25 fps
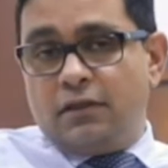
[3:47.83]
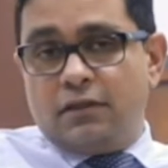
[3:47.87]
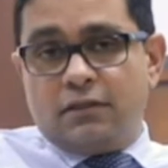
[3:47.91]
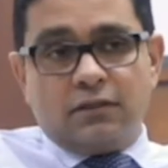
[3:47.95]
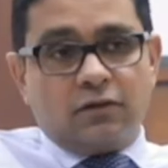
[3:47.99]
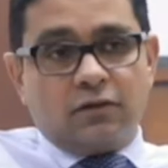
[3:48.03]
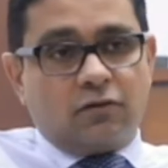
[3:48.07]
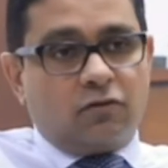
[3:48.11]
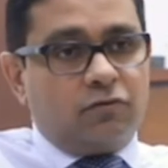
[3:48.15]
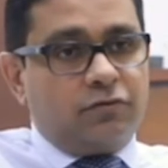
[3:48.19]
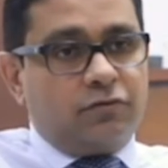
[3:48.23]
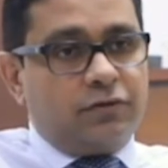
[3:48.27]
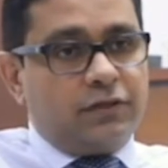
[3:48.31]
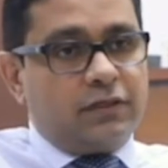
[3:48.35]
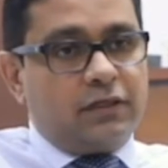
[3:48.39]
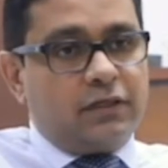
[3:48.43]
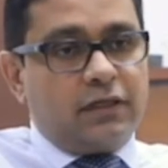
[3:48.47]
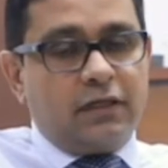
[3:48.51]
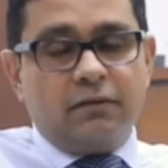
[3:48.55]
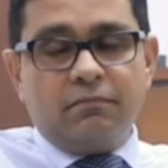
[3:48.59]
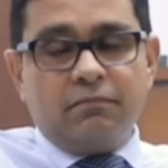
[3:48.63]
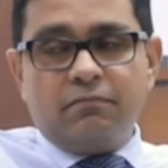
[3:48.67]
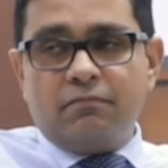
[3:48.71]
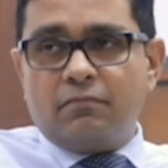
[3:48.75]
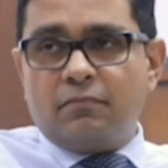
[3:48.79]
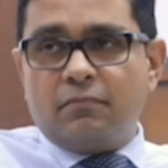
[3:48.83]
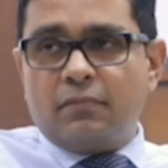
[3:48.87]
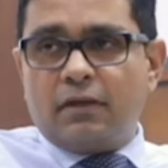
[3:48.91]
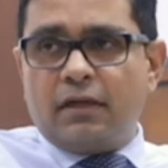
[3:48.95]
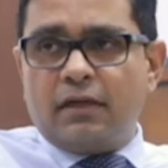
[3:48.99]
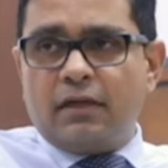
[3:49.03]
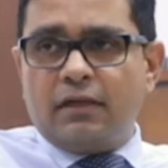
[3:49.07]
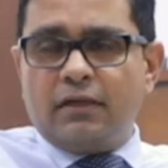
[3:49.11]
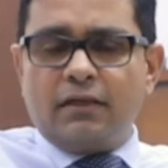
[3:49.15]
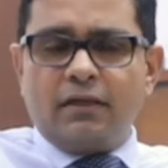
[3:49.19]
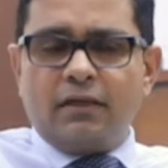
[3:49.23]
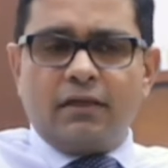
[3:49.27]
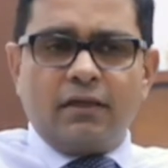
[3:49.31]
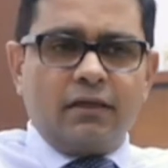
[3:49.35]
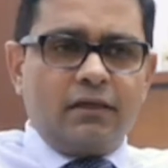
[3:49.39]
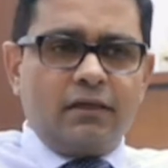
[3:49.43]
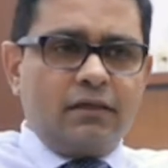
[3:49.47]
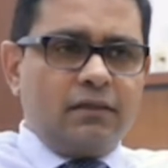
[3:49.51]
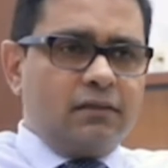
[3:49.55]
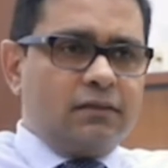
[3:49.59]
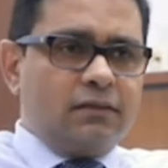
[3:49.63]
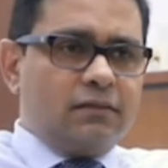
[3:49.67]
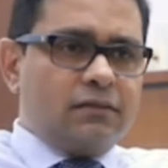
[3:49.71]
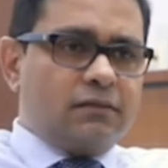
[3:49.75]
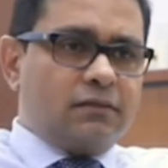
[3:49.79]
The COVID came,
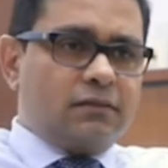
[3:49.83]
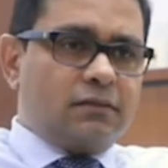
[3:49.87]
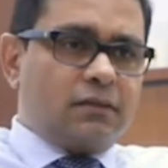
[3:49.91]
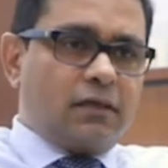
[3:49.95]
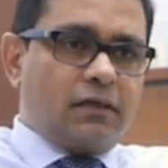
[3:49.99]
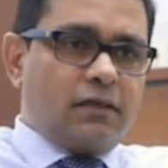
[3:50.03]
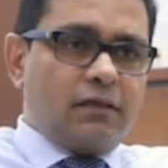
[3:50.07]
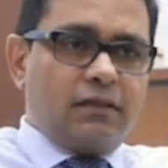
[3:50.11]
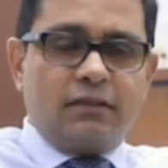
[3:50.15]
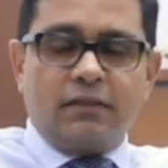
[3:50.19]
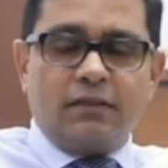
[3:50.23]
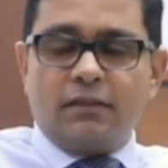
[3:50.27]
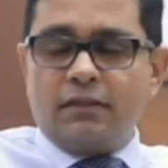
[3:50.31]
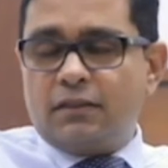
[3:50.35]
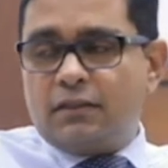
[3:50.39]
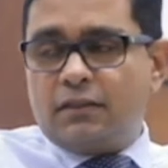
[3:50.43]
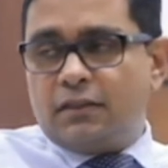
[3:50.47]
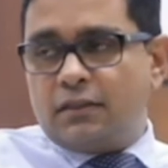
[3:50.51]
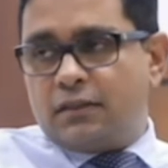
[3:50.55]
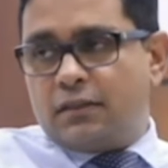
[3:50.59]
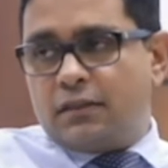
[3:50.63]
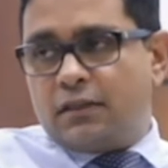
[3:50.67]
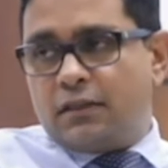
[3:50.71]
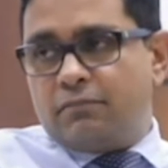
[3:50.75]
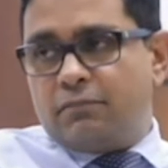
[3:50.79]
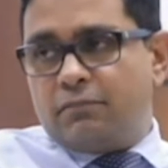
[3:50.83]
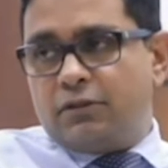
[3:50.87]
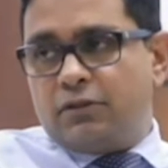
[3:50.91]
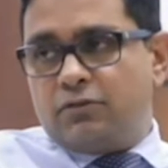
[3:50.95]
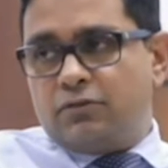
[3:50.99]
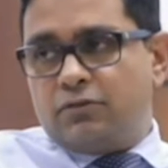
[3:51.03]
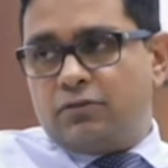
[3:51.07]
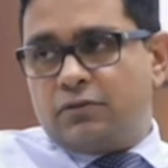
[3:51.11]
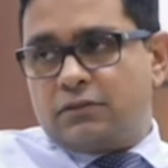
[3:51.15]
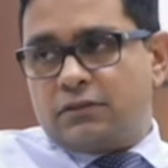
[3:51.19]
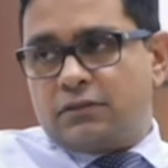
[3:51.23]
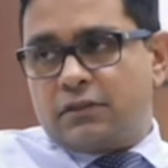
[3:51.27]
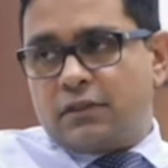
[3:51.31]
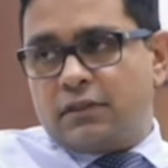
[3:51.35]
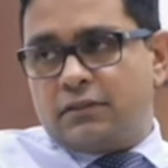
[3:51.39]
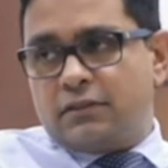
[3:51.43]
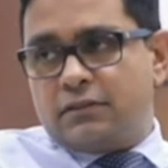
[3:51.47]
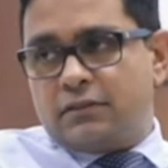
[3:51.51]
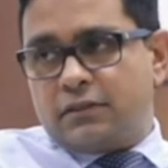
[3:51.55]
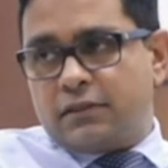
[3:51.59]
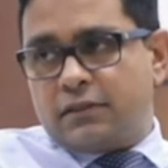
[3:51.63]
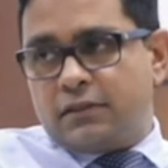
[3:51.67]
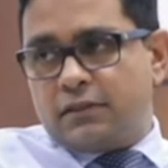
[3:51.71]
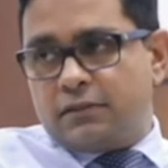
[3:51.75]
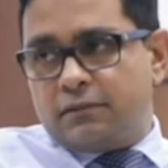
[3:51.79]
entire country came into a
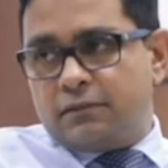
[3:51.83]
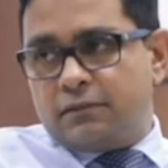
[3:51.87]
standstill,